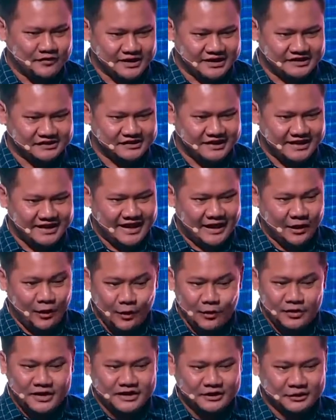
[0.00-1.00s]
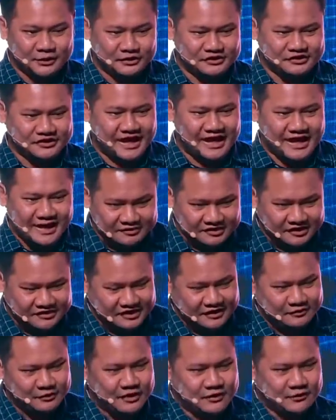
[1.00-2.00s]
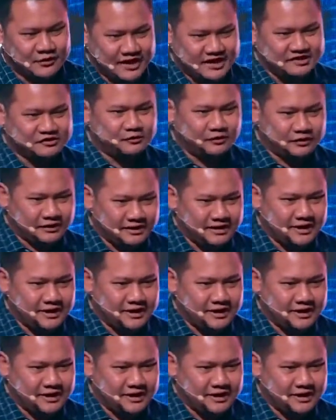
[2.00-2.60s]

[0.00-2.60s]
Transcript: You can see only 2 startups successfully raised